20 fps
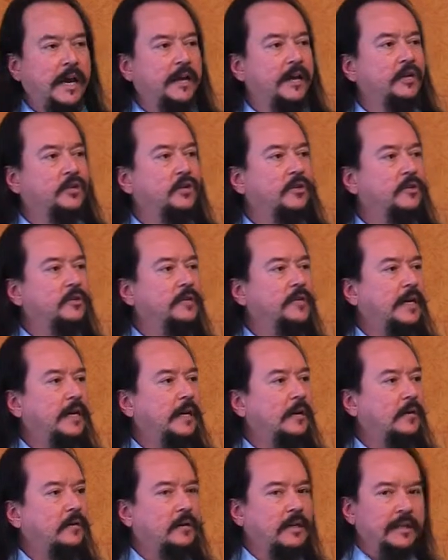And it turns
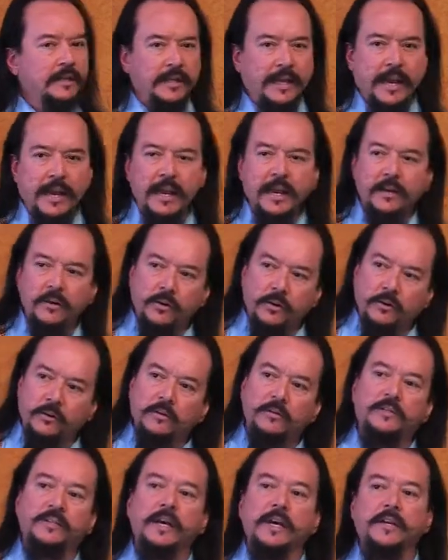out
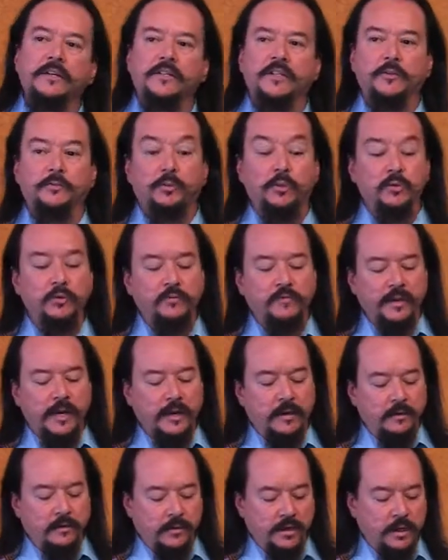later scientists proved
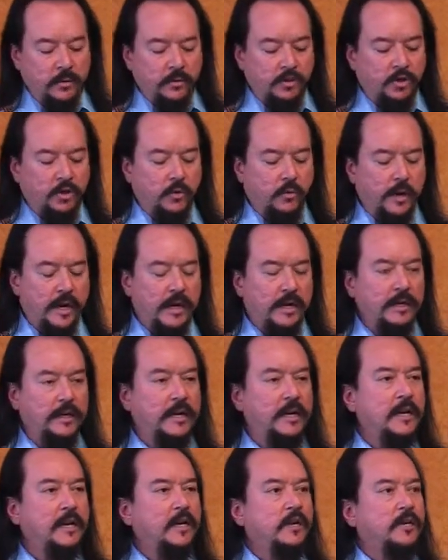that he was correct.
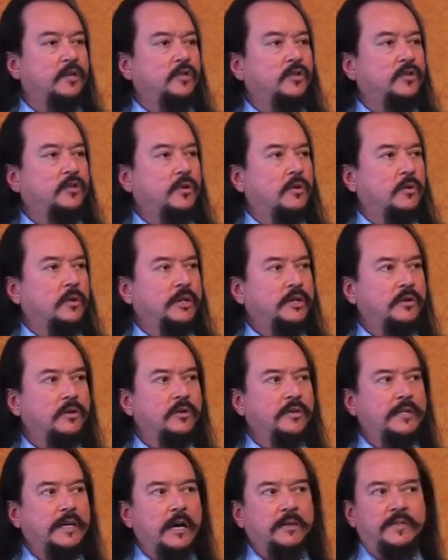So it
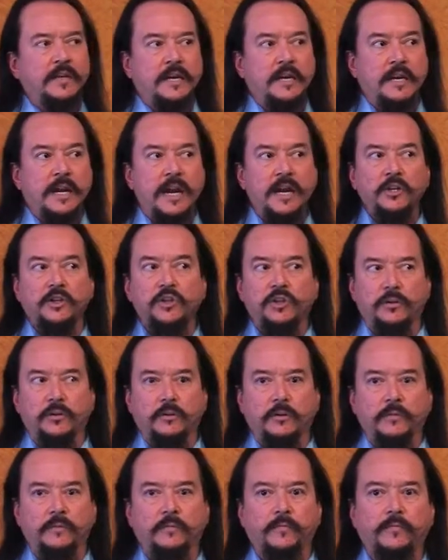turns out that
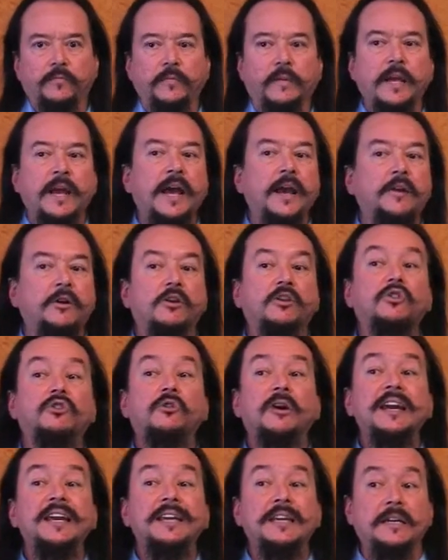nature and our
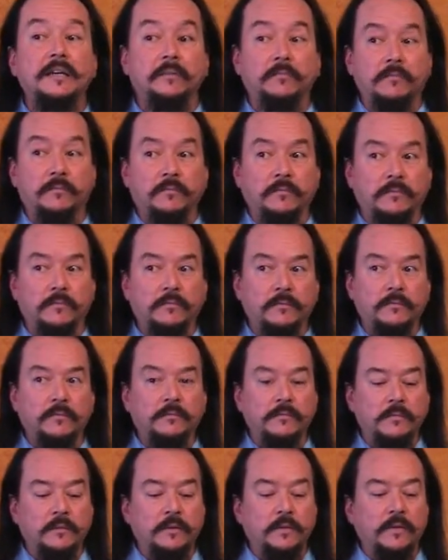cranium
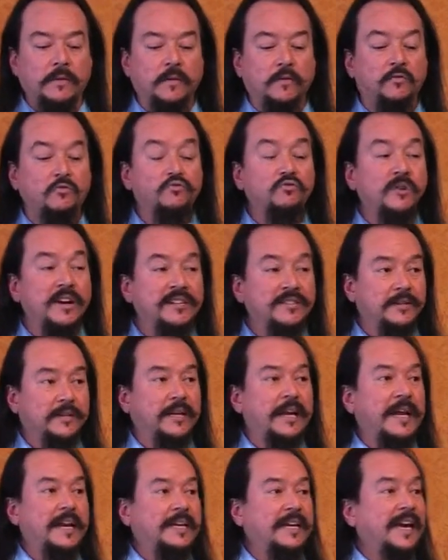
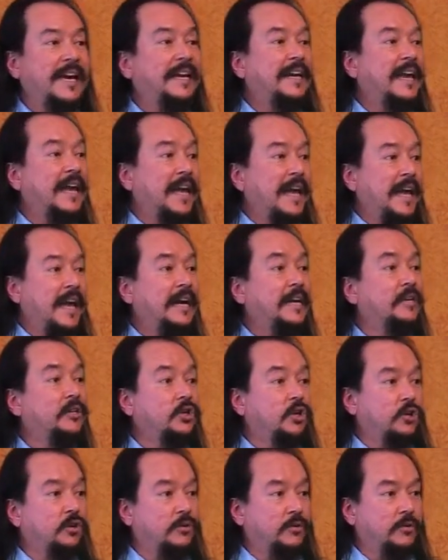resonate at 8
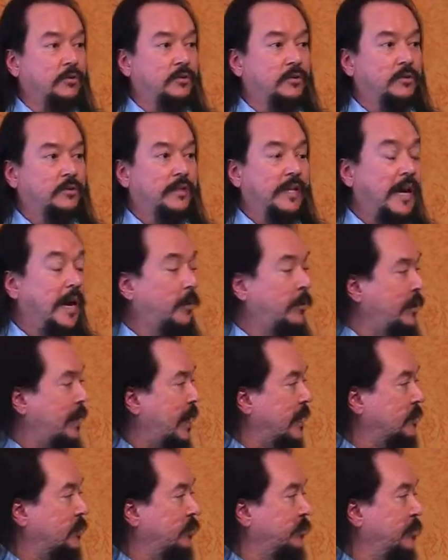hertz. I would
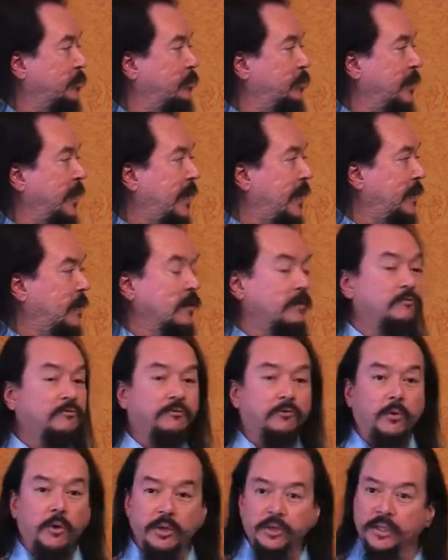ask her to play it.
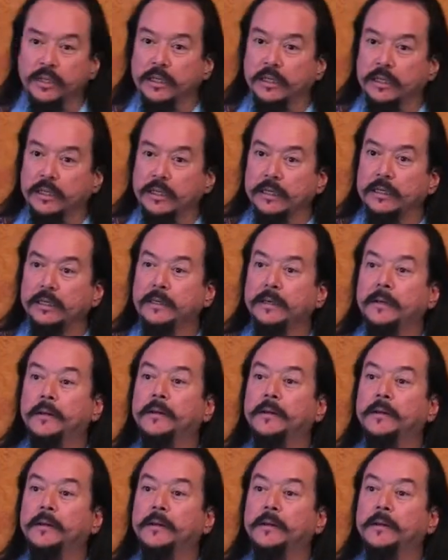Unfortunately,